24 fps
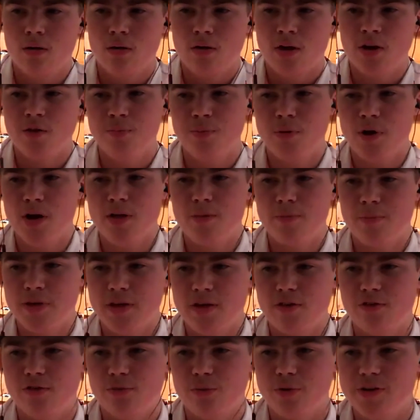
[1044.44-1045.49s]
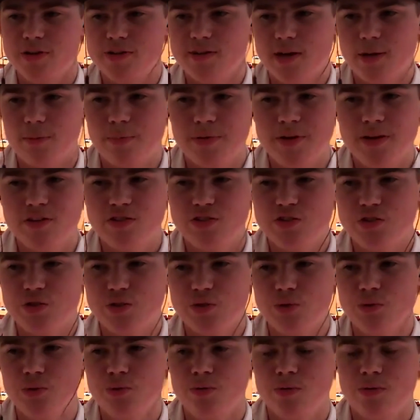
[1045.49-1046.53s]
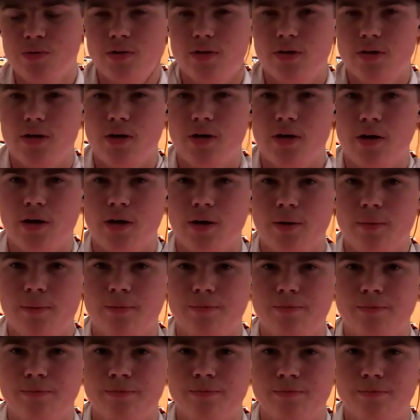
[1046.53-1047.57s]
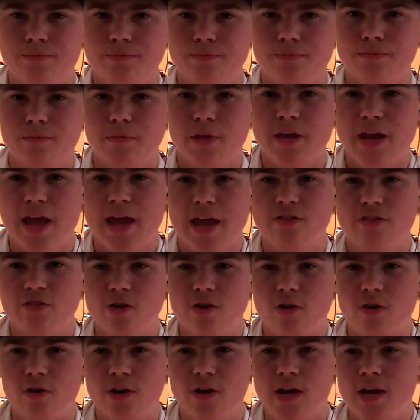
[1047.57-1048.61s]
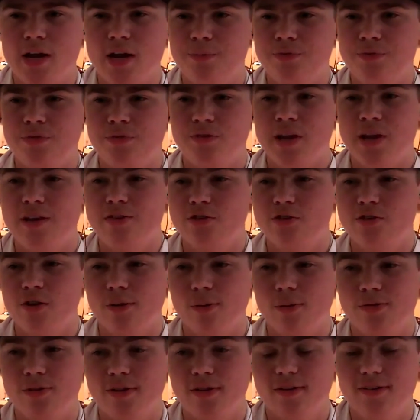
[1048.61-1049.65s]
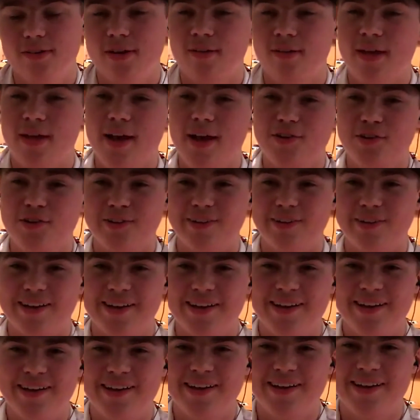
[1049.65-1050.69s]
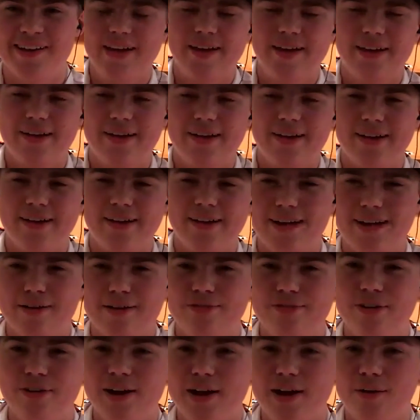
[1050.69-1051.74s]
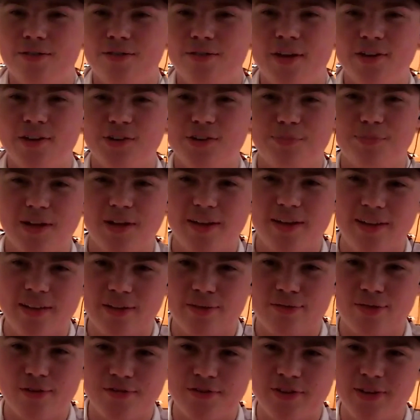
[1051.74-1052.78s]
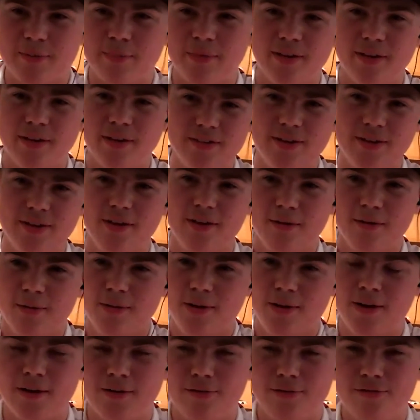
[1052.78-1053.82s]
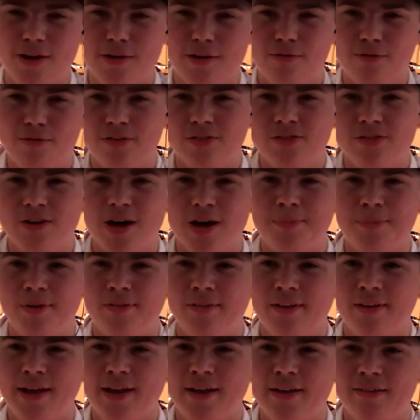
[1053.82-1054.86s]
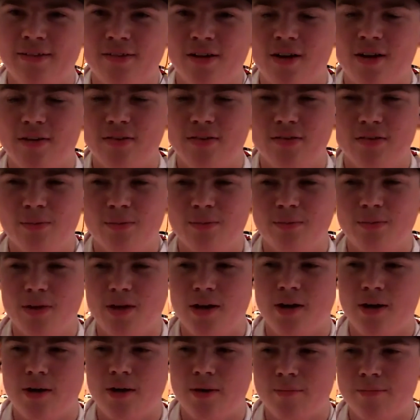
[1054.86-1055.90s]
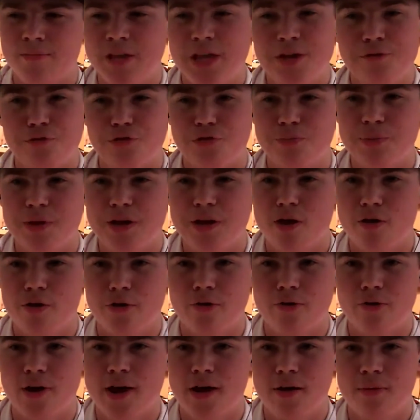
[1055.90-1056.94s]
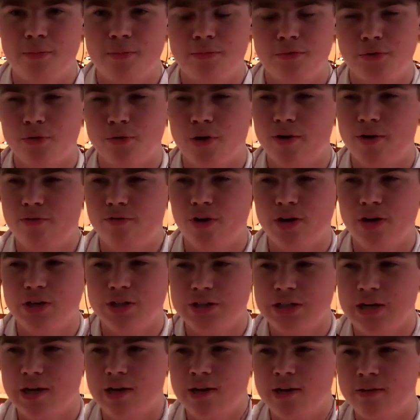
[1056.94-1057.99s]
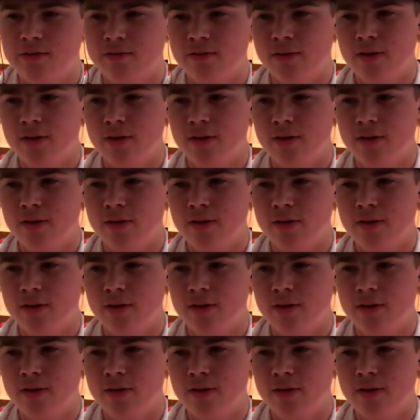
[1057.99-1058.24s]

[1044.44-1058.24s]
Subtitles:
That's probably the PS3 side. PS2, the NASCAR games, NASCAR 06. I was actually kind of funny. I was actually playing that 15 minutes ago. Fight for the Top on that is awesome. Need for Speed Underground, great franchise.